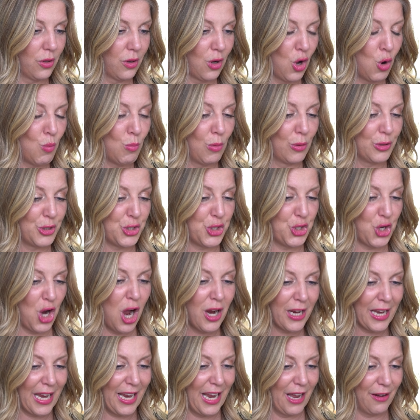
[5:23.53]
almost
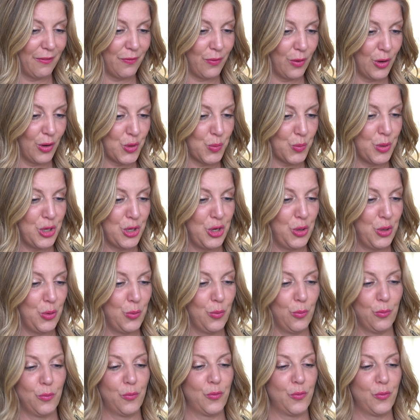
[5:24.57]
shocking at first when you